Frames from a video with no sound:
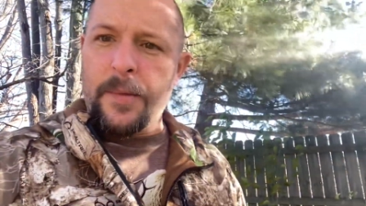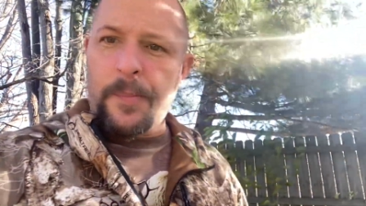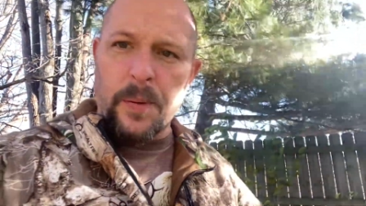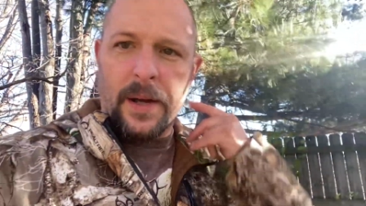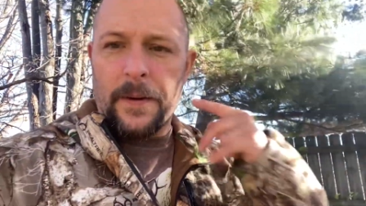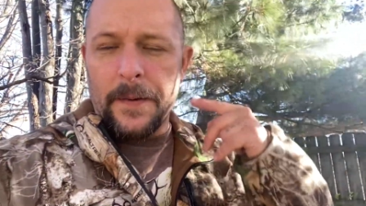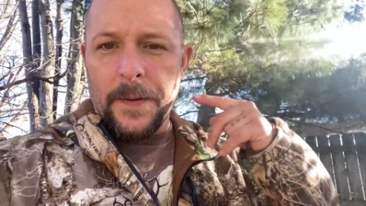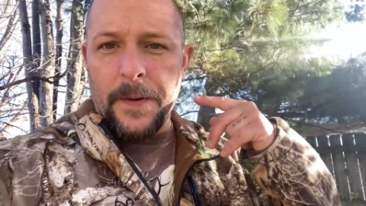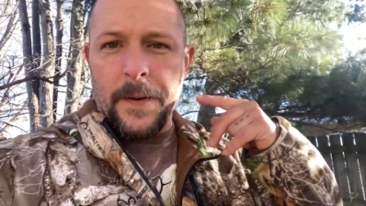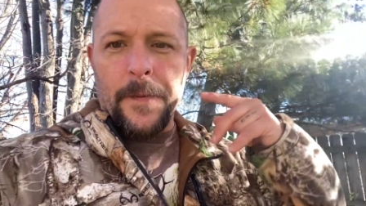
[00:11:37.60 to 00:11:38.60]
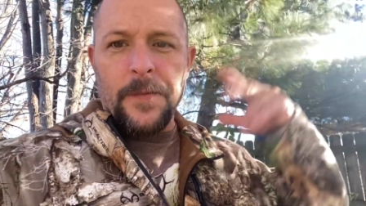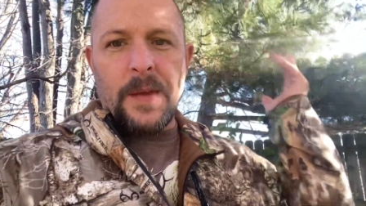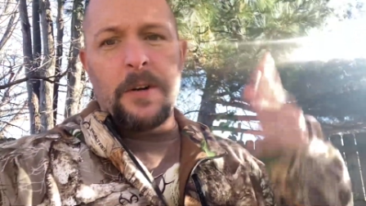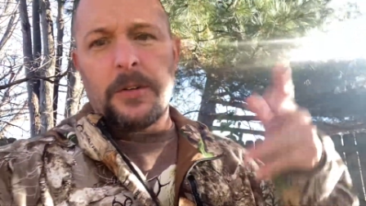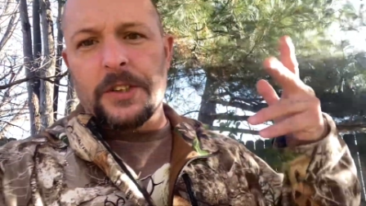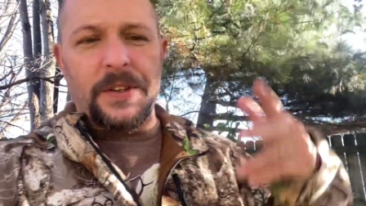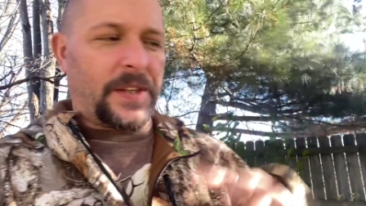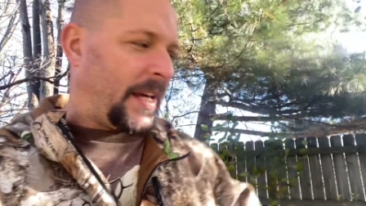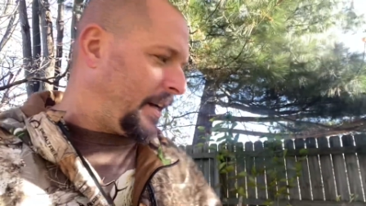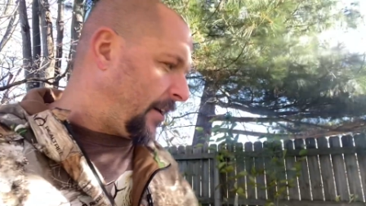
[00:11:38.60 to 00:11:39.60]
But let me know what you
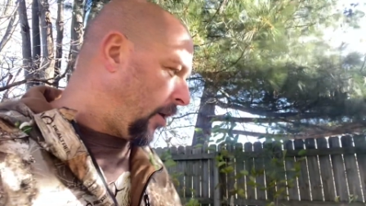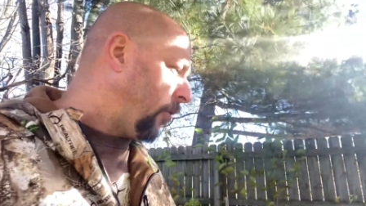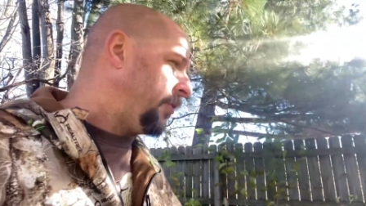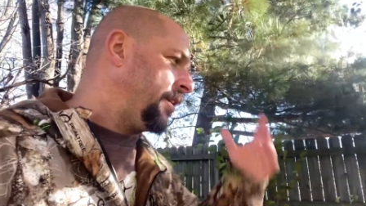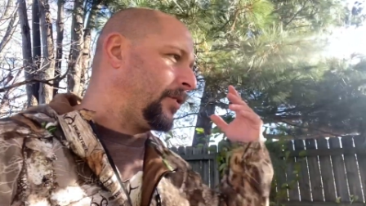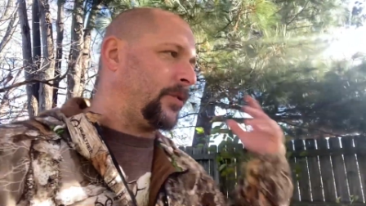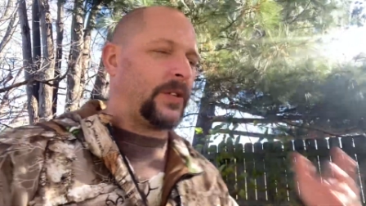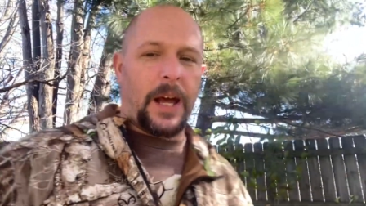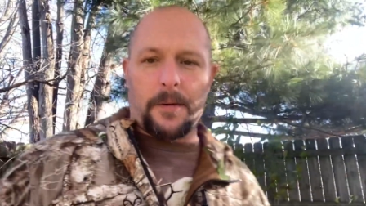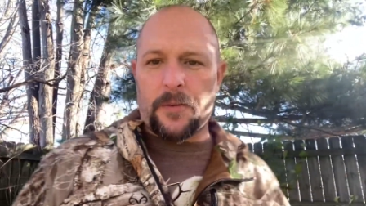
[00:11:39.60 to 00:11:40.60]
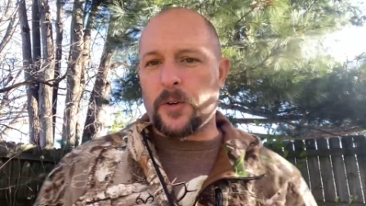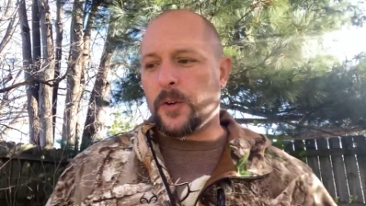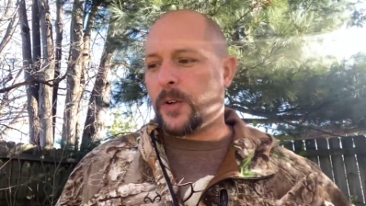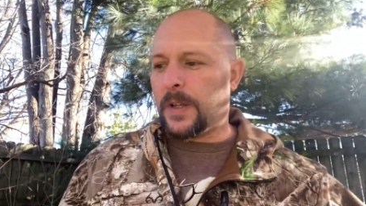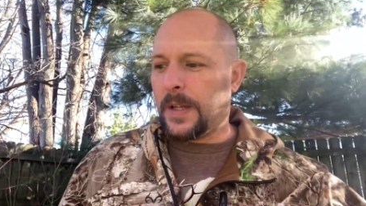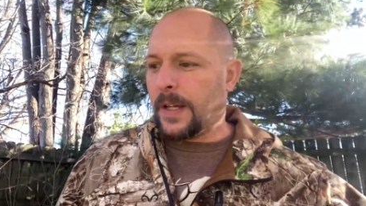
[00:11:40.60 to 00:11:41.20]
think. Hopefully this was helpful.